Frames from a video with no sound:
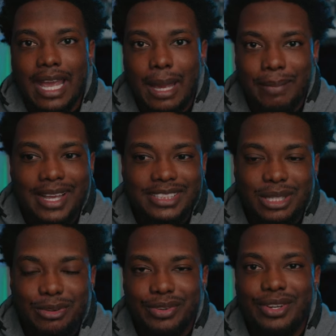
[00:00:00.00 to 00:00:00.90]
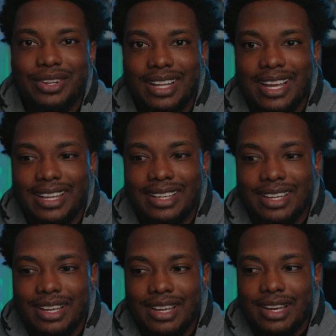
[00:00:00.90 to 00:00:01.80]
it makes them feel like
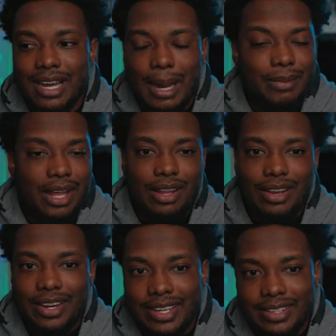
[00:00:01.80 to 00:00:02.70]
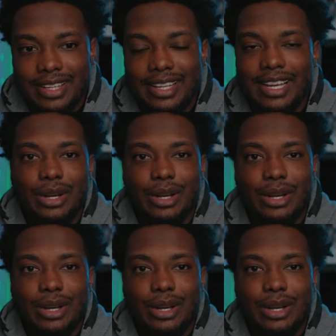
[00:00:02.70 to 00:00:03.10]
I'm not learning anything,